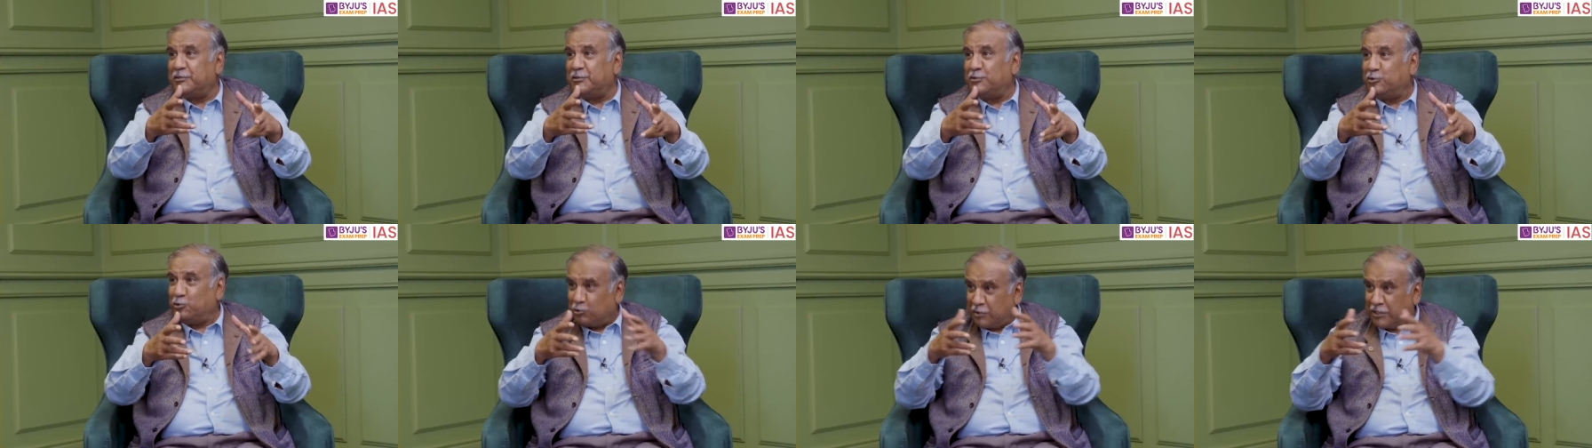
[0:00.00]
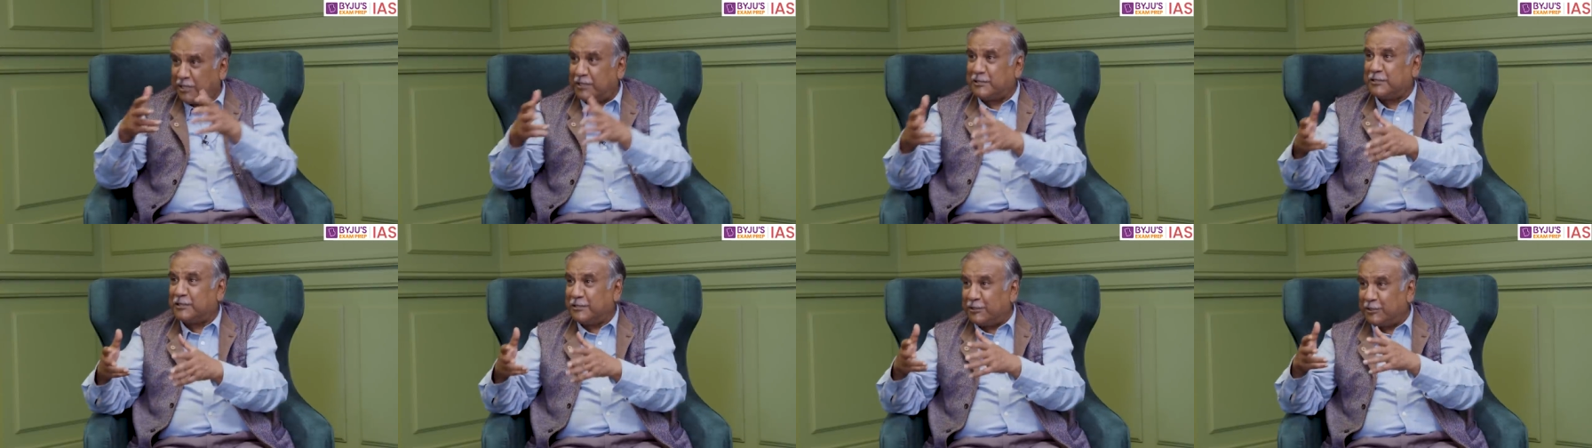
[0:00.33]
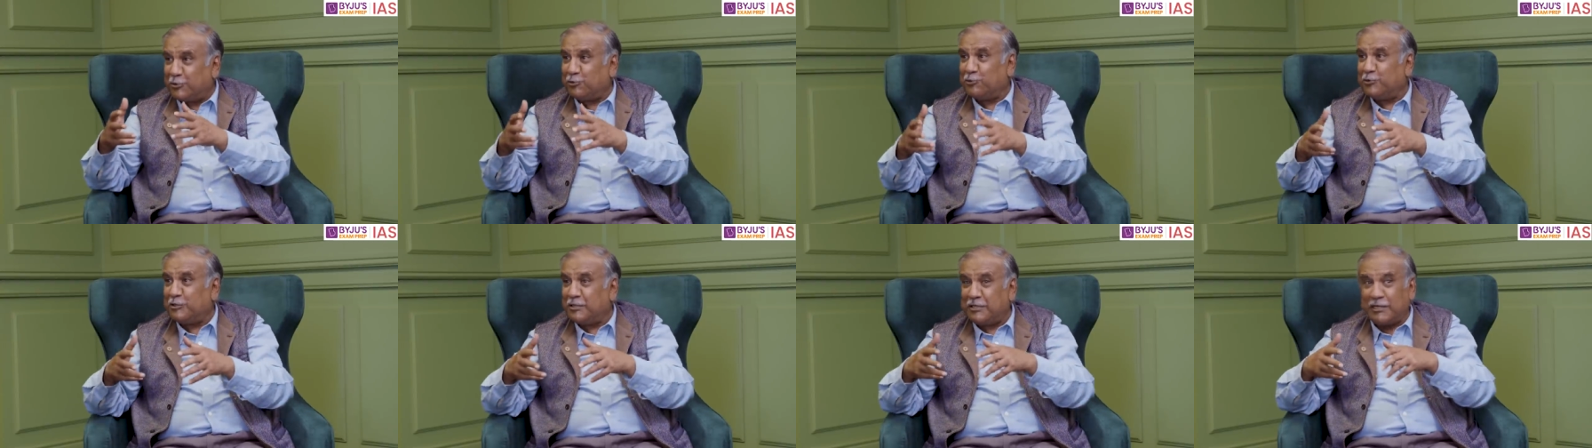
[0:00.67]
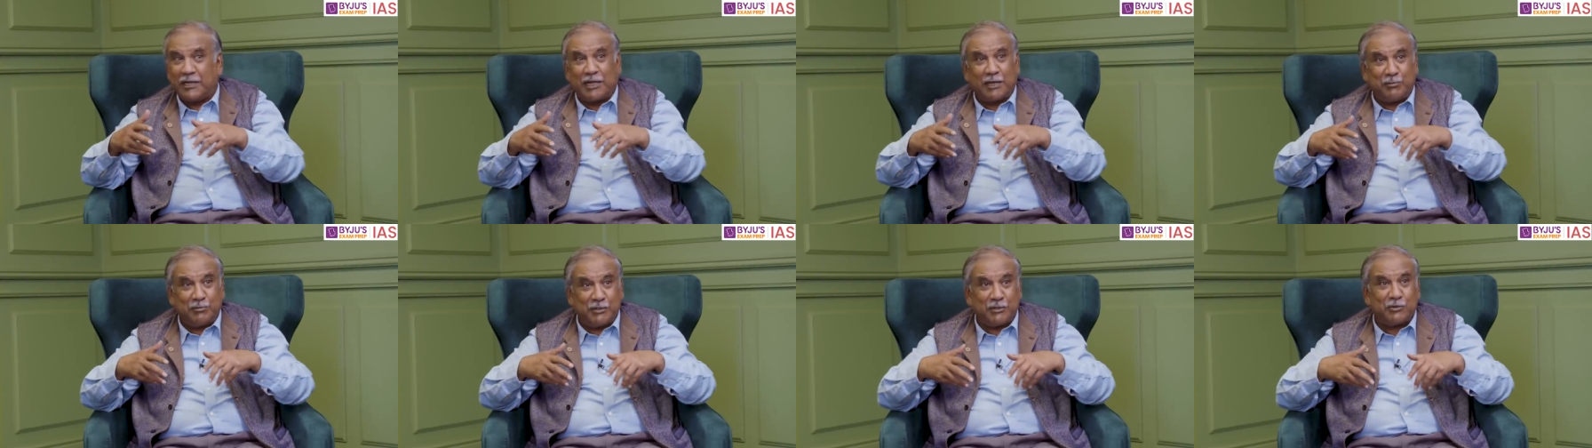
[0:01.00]
you get into the
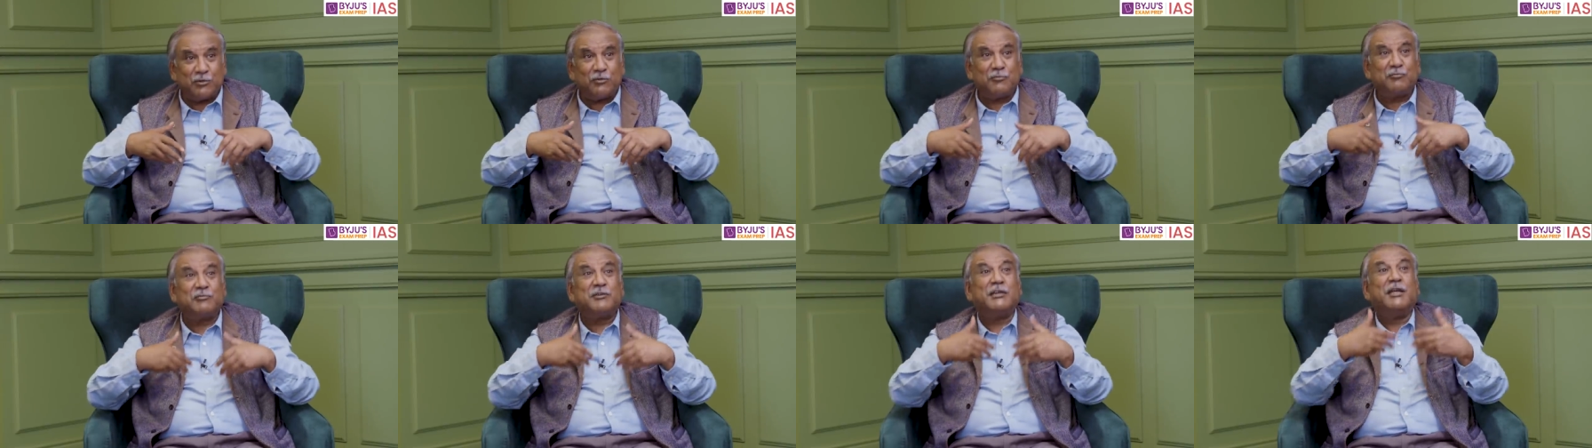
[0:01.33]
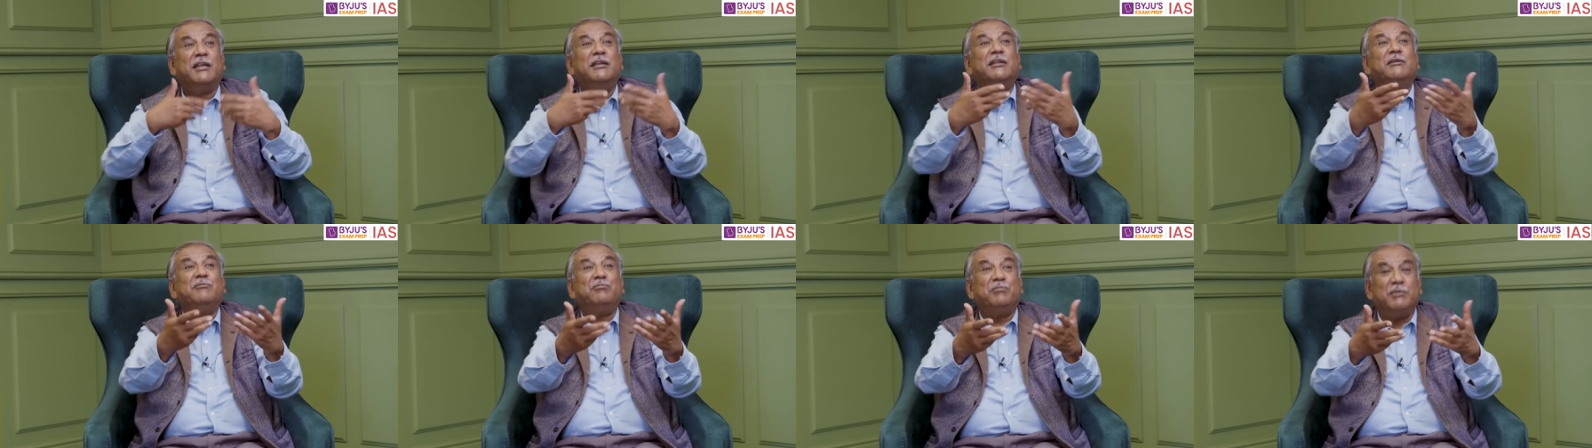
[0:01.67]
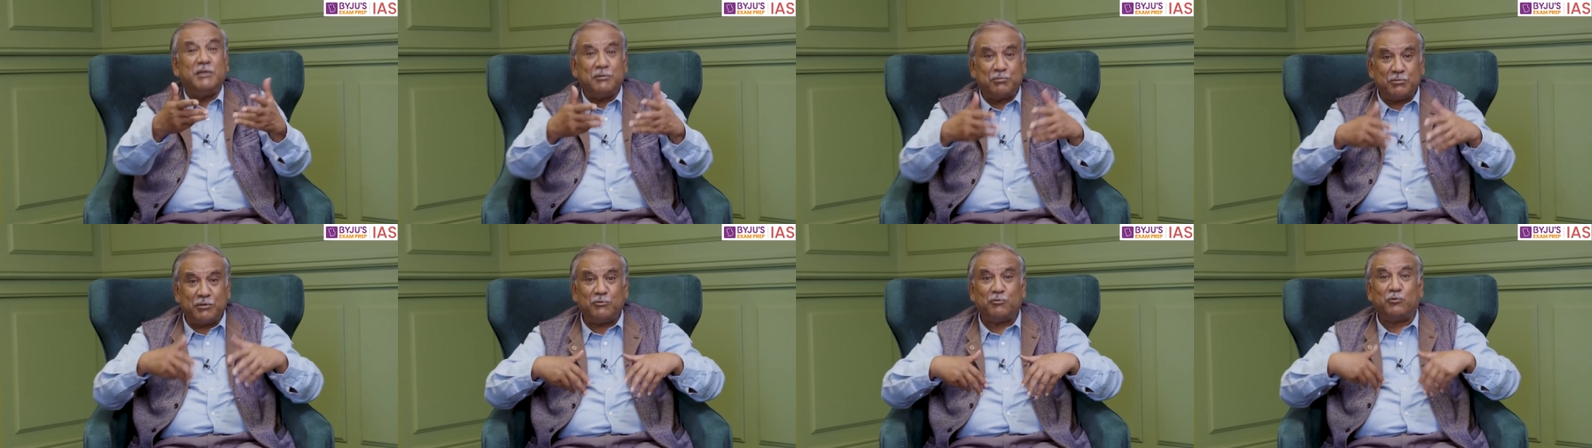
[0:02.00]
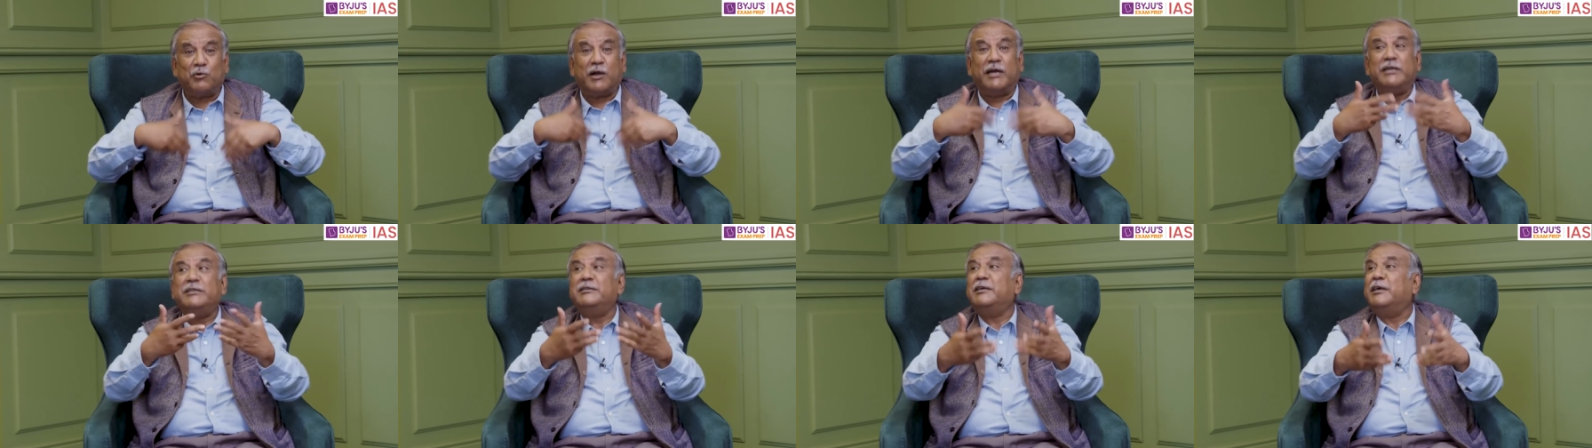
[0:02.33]
habit of telling people
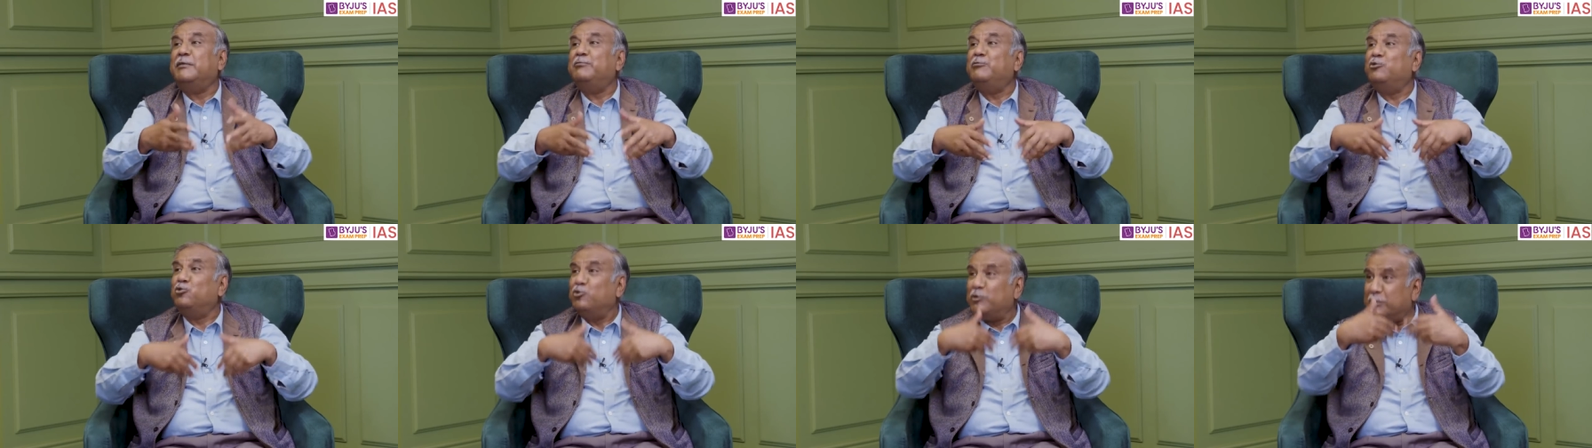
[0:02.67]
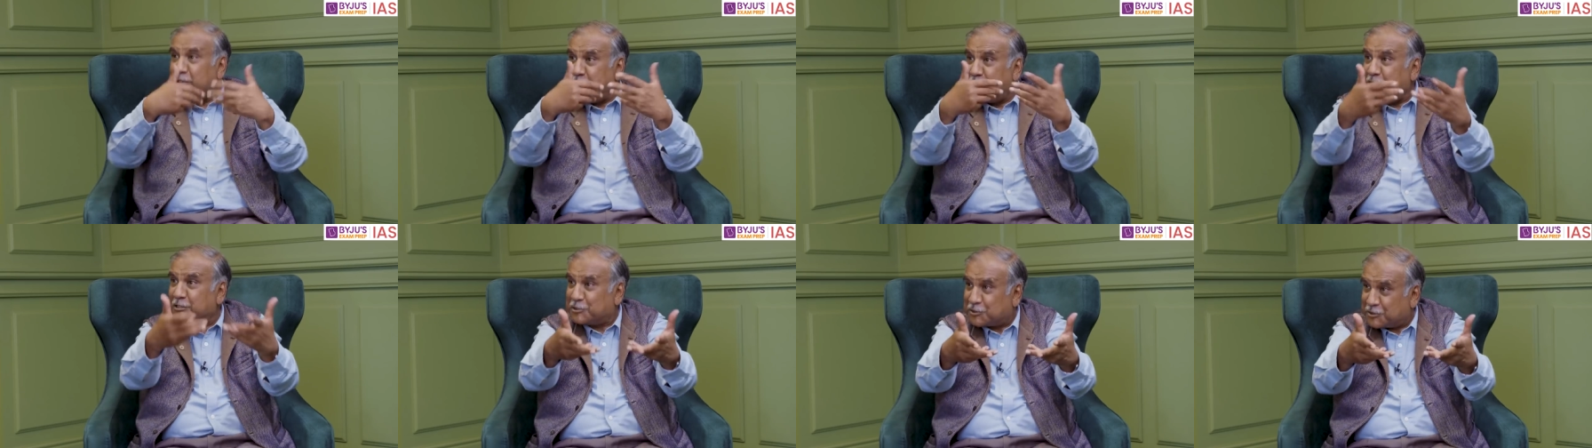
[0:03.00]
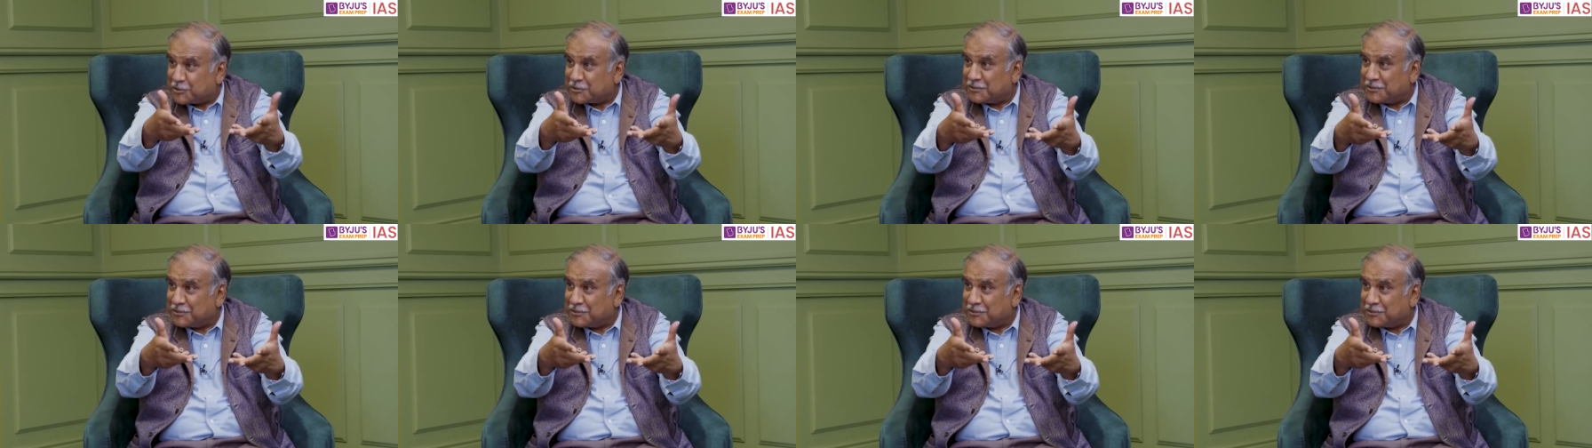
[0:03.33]
why I am doing this.